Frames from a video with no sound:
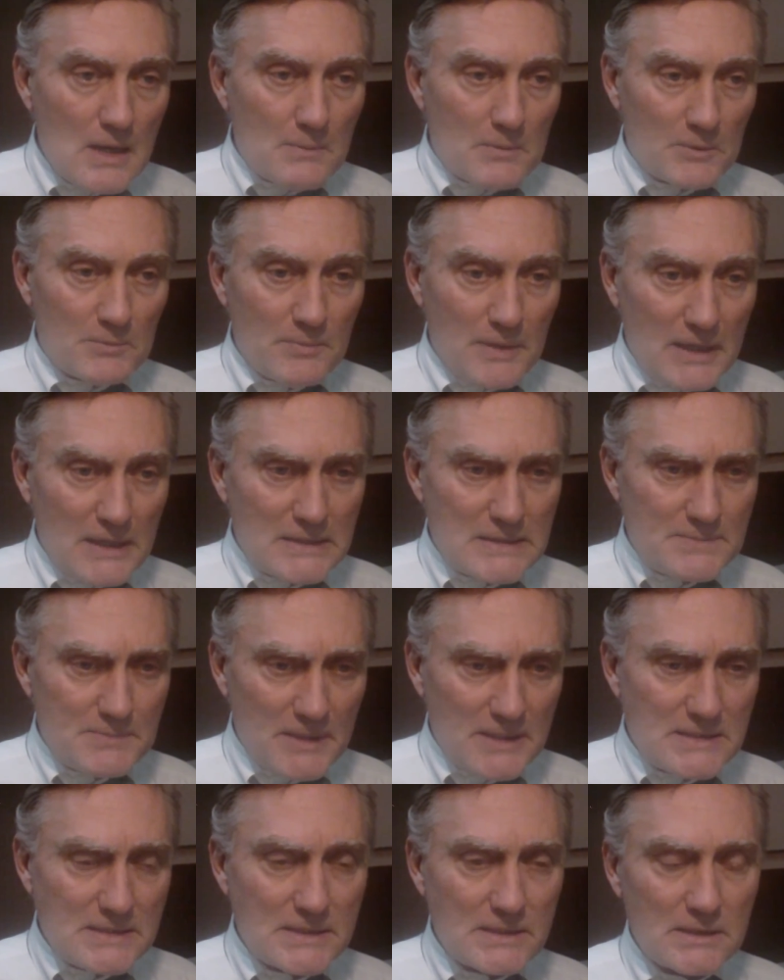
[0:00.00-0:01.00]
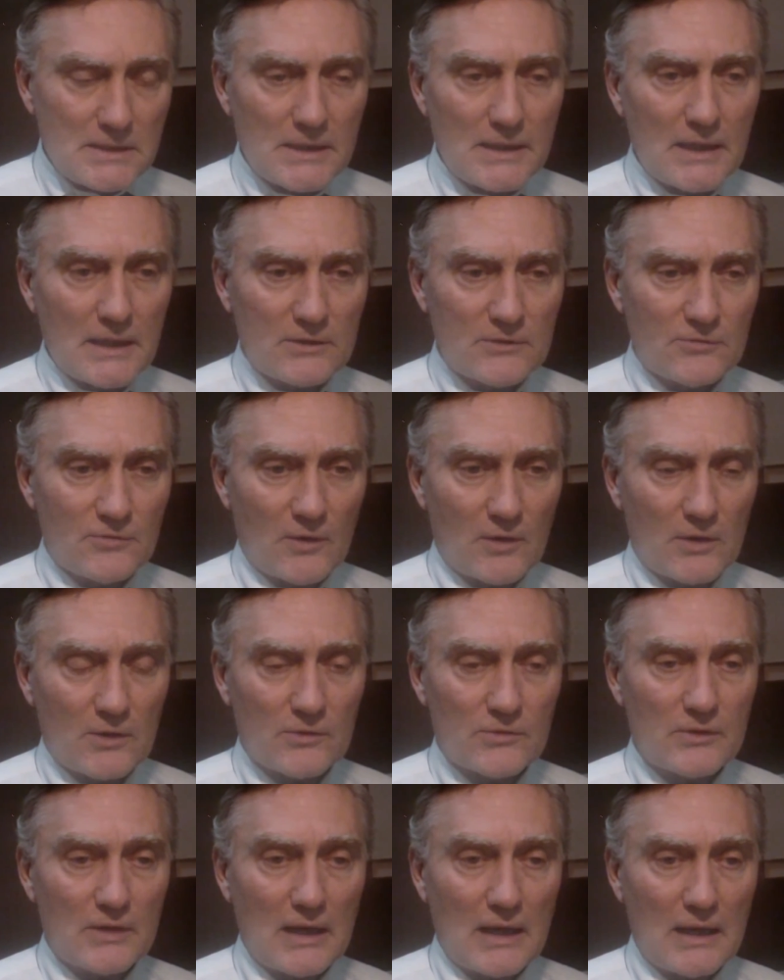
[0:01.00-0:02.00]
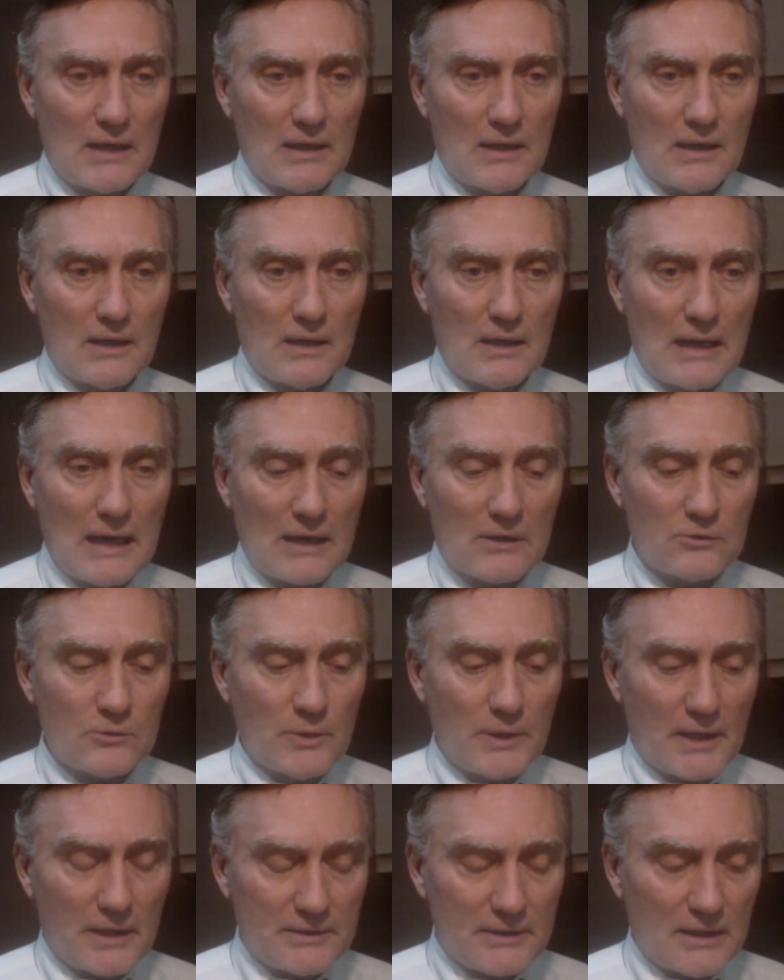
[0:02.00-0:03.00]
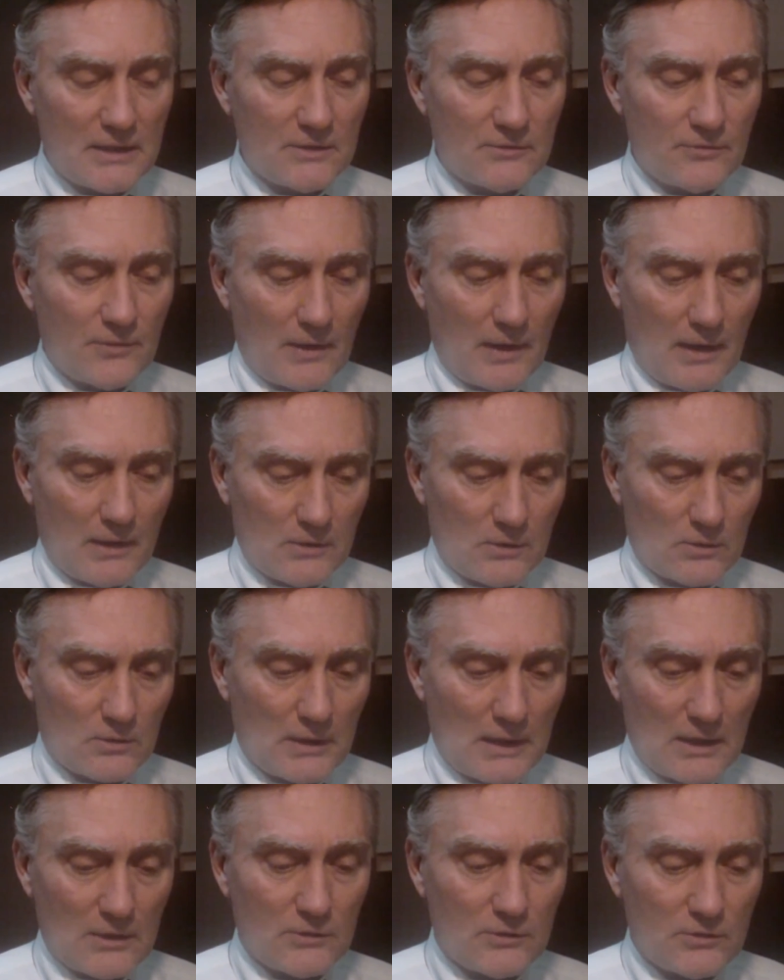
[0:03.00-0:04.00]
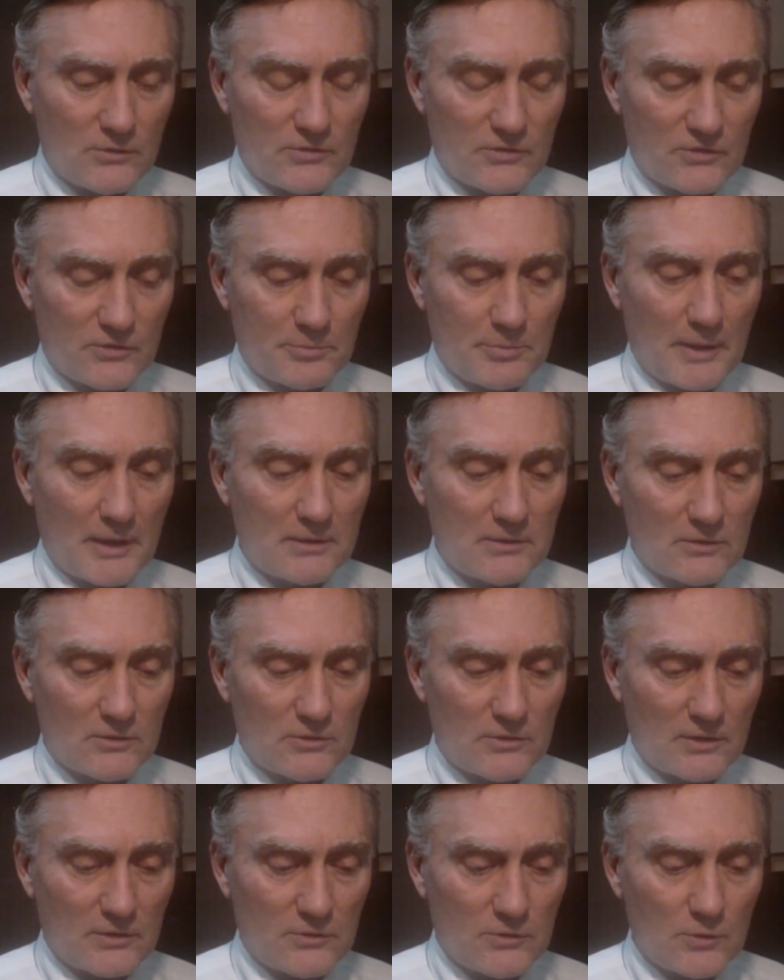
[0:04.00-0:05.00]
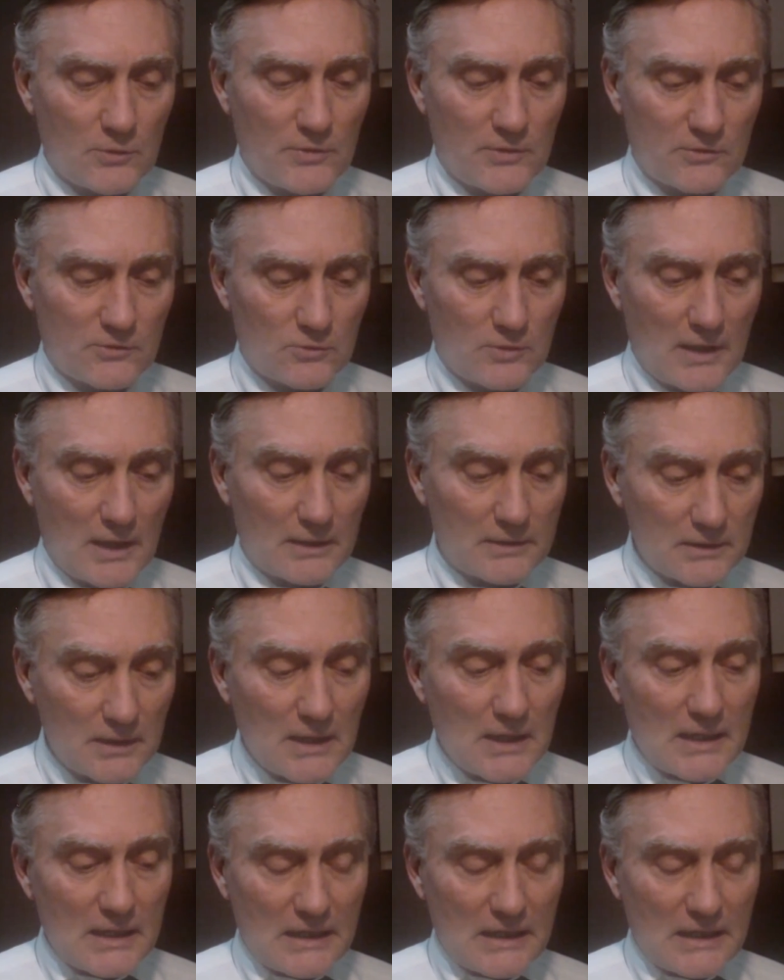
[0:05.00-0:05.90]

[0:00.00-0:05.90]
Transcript: But basically, as far as how do we identify or how do you suspect a tooth that's cracked,